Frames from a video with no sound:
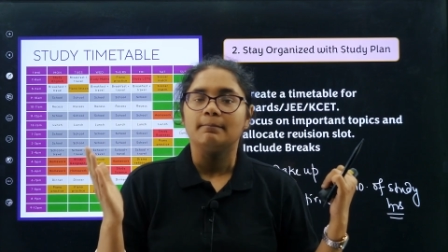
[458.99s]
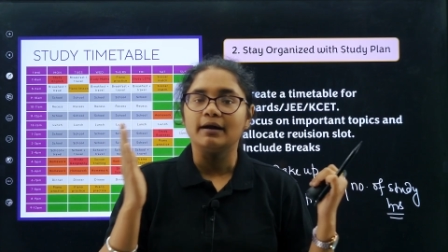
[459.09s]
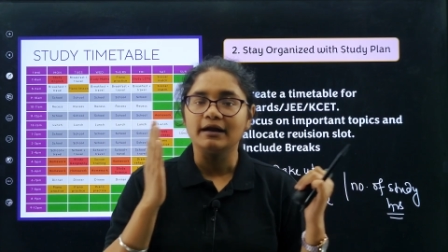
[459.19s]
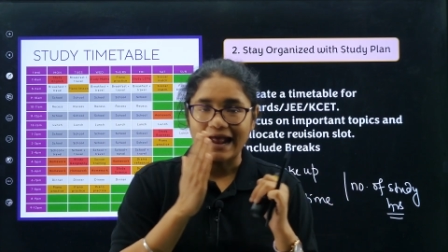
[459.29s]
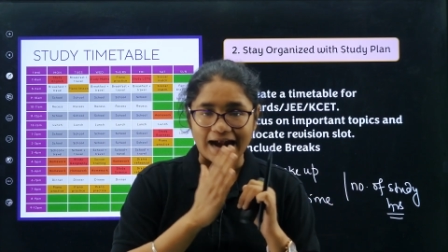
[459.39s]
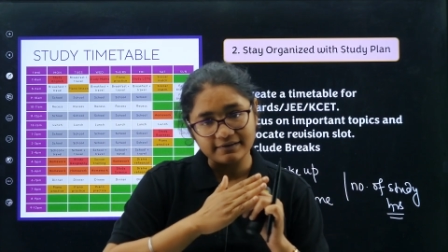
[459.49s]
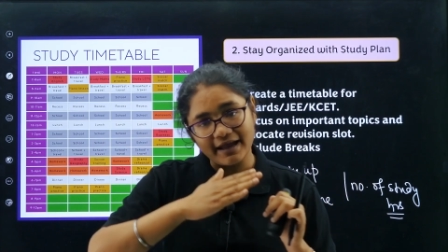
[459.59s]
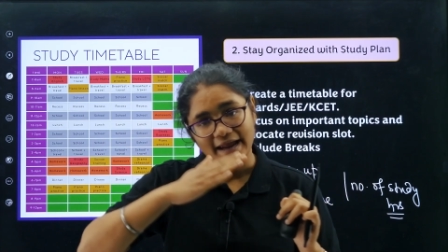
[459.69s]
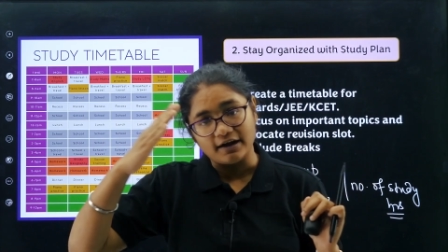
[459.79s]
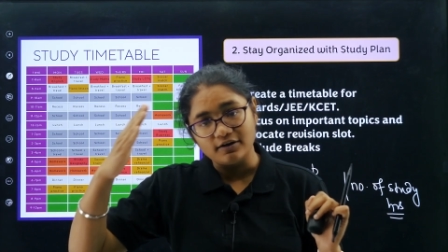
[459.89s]
But at
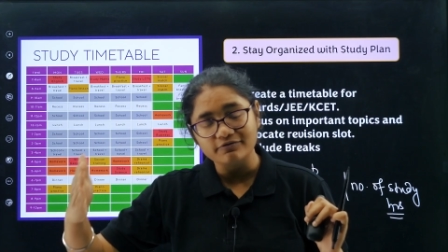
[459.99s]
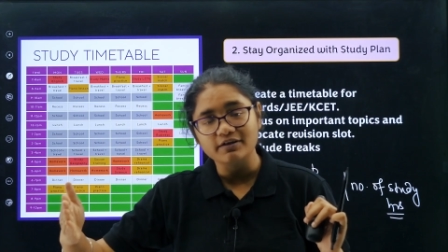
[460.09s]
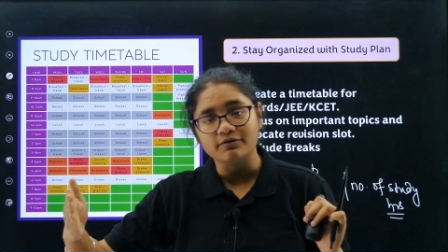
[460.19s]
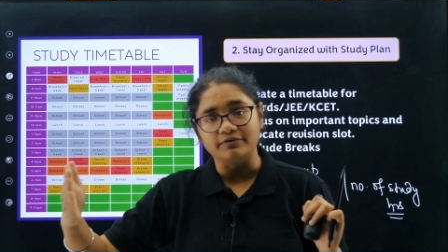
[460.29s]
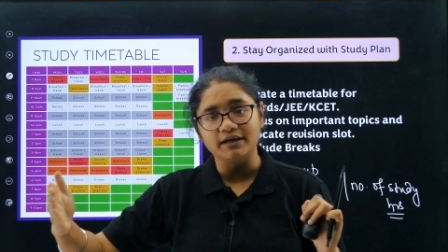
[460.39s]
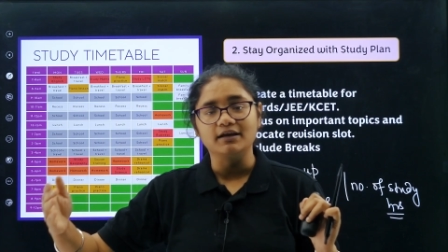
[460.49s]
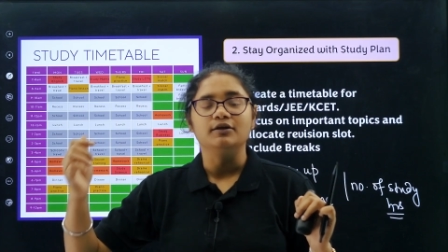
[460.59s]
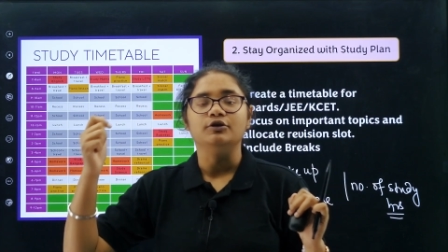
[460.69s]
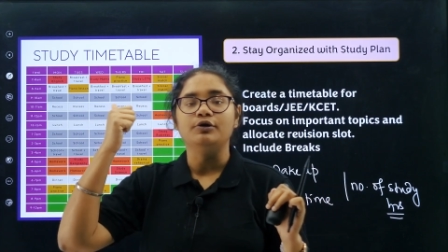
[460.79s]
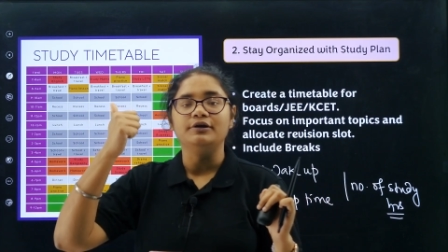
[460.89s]
the end of the week,
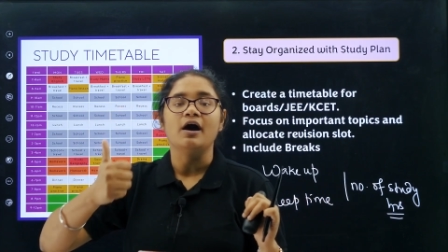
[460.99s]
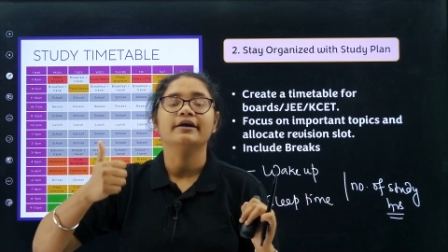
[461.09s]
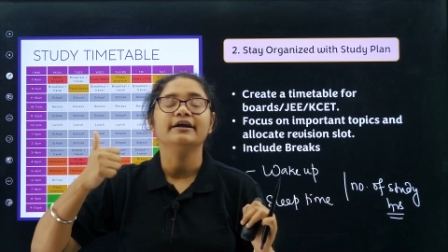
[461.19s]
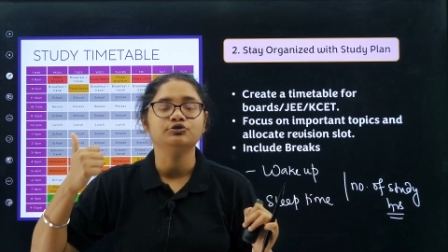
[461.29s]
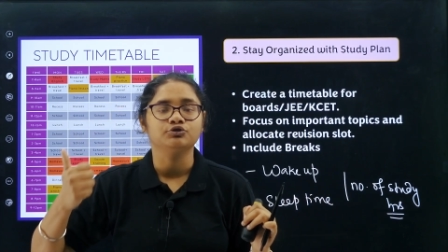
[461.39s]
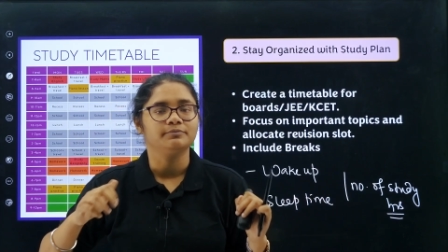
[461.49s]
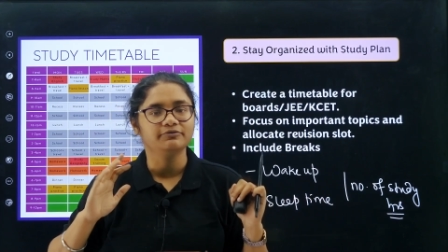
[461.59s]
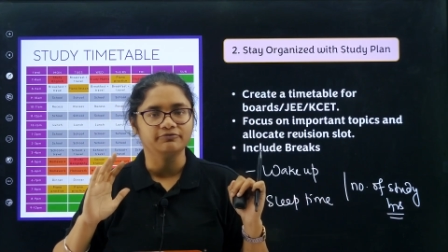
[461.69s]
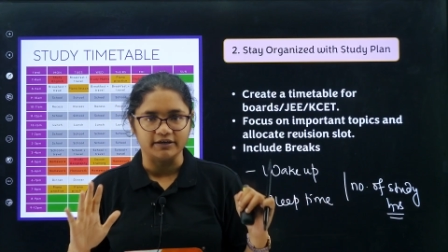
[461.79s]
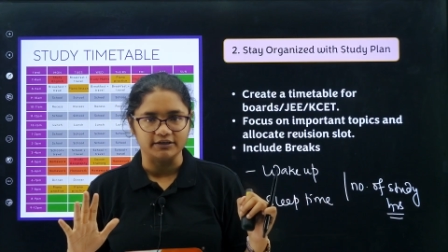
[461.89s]
your target should
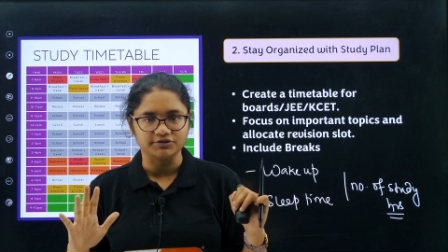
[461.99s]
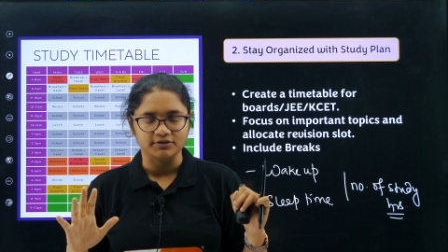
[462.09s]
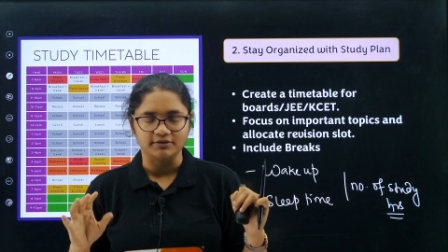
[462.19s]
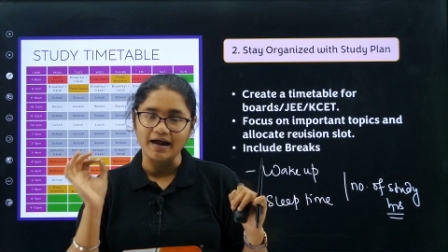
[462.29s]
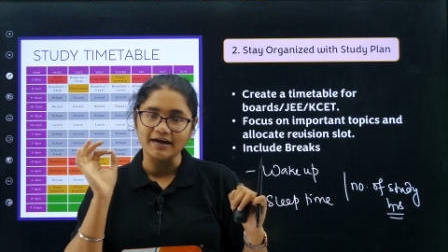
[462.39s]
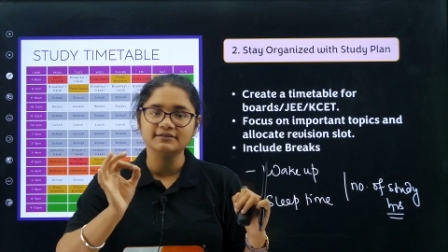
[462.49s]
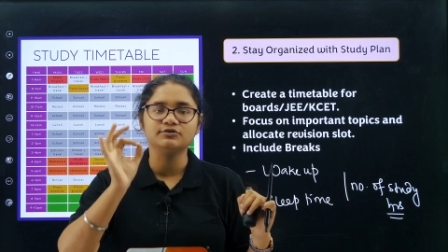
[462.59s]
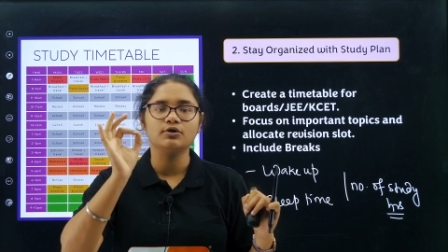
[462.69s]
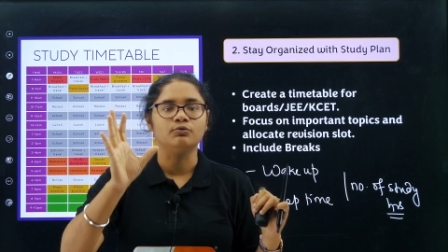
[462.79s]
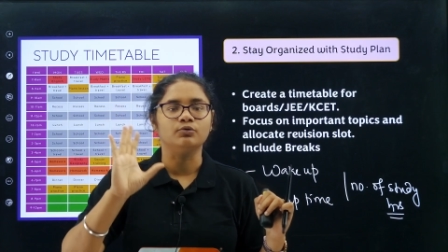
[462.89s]
be finished. That is
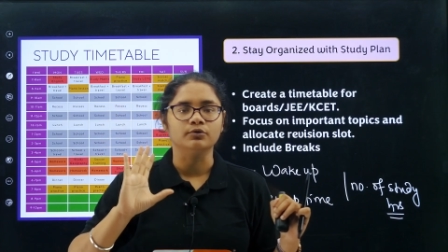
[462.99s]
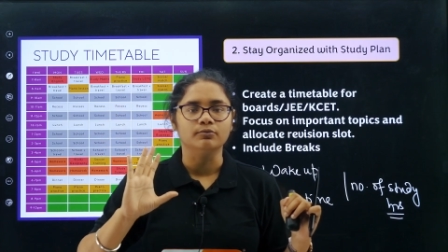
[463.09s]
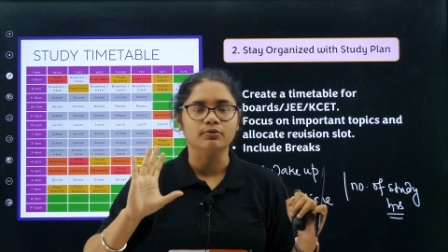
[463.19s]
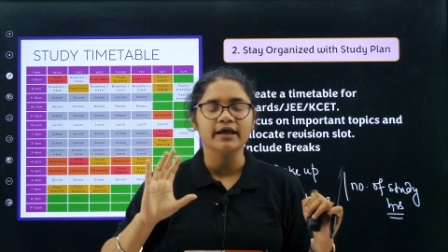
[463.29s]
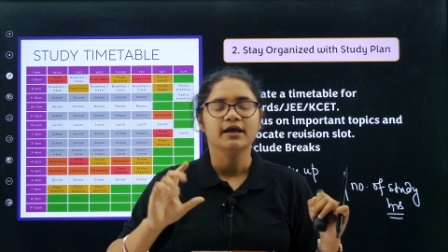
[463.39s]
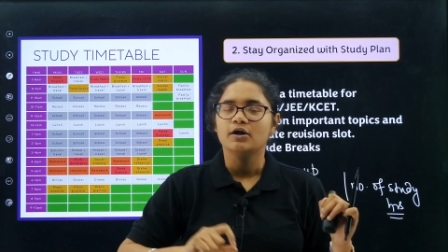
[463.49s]
your motto, okay?